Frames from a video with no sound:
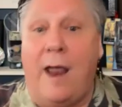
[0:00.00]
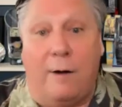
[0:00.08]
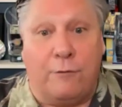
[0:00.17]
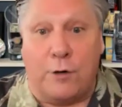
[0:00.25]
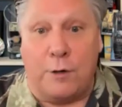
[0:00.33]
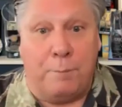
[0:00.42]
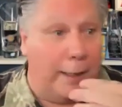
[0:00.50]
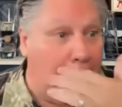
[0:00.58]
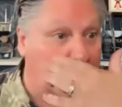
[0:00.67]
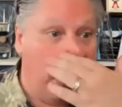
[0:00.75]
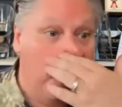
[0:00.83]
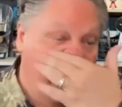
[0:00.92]

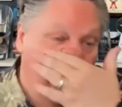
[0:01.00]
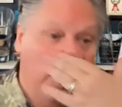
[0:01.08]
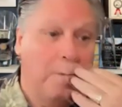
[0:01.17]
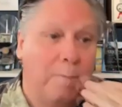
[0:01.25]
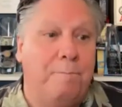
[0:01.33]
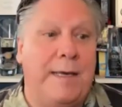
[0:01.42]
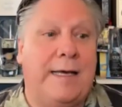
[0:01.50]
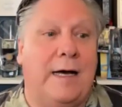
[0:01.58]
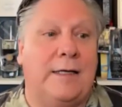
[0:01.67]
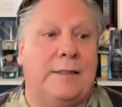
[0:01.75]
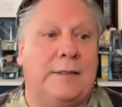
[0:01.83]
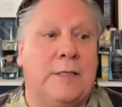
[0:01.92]
everybody
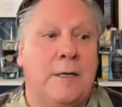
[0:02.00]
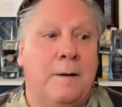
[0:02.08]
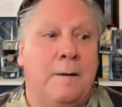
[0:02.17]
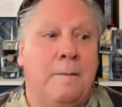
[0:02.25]
because